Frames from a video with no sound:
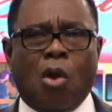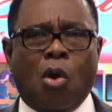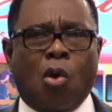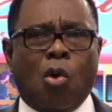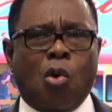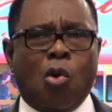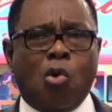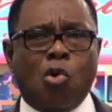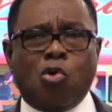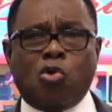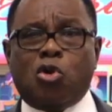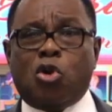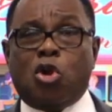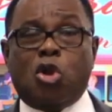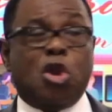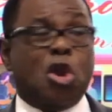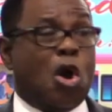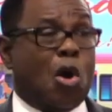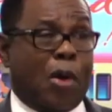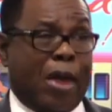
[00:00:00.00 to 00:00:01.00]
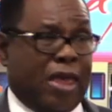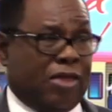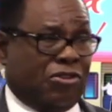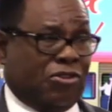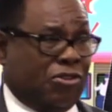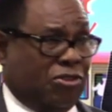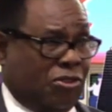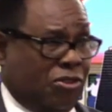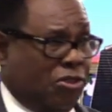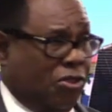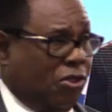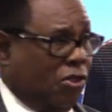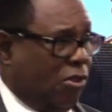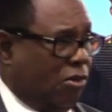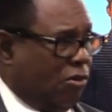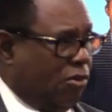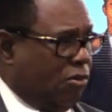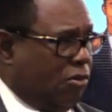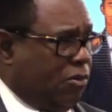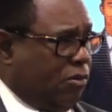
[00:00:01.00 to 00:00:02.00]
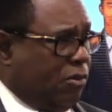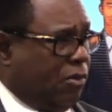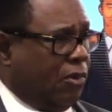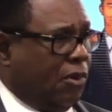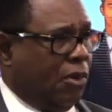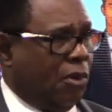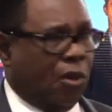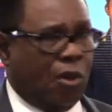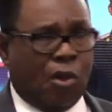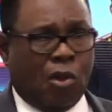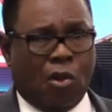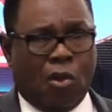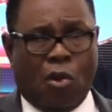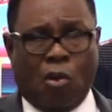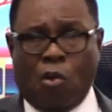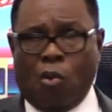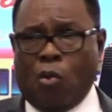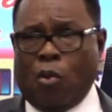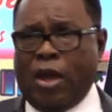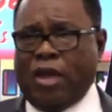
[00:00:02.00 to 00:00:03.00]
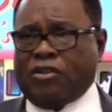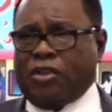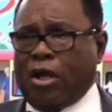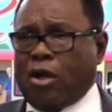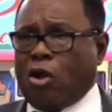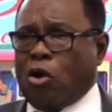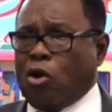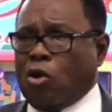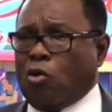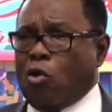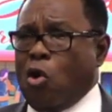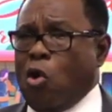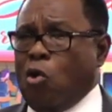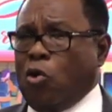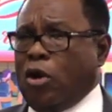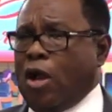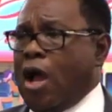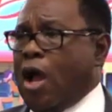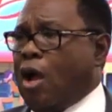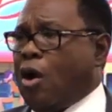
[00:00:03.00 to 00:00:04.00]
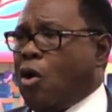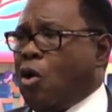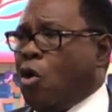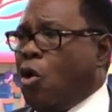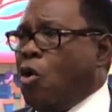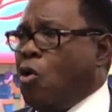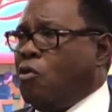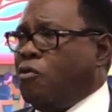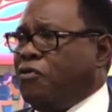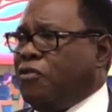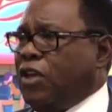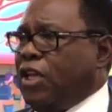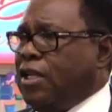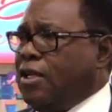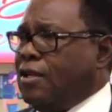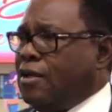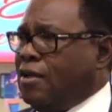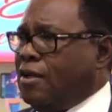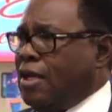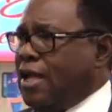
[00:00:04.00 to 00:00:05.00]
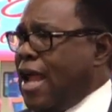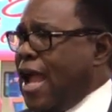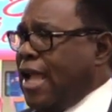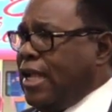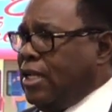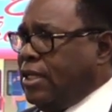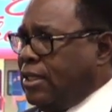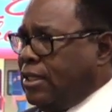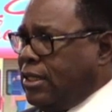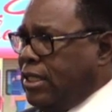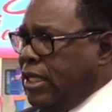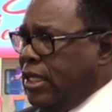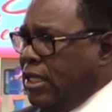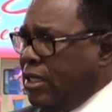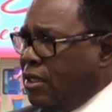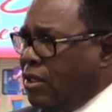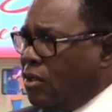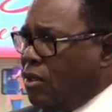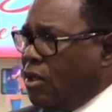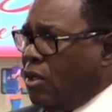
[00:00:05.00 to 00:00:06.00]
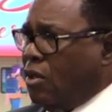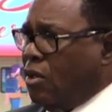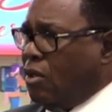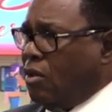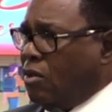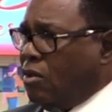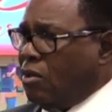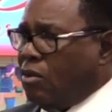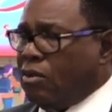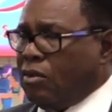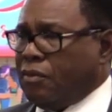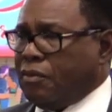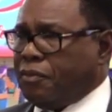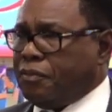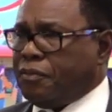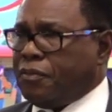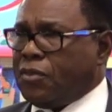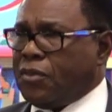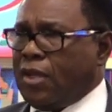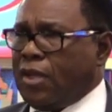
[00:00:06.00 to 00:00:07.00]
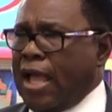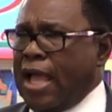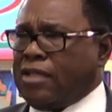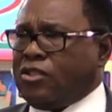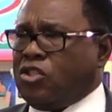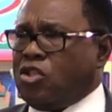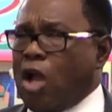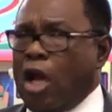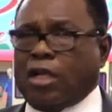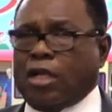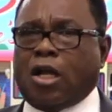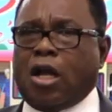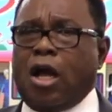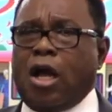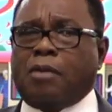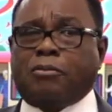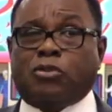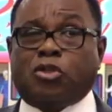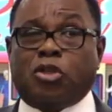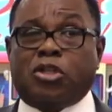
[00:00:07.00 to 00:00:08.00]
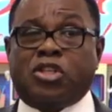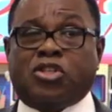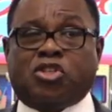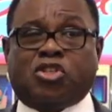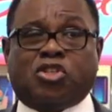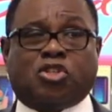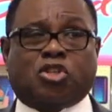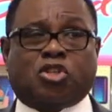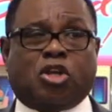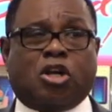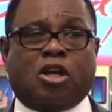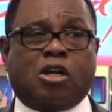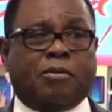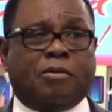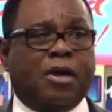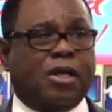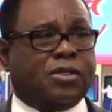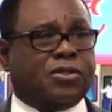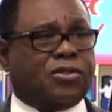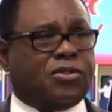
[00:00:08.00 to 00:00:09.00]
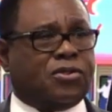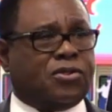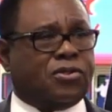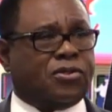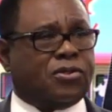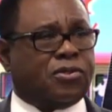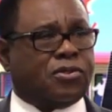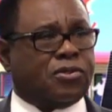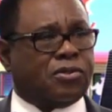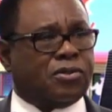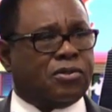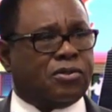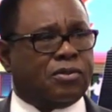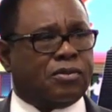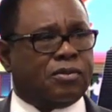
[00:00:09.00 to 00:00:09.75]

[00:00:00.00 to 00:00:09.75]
Who knoweth whether Corona, COVID 19 has not come to disturb us.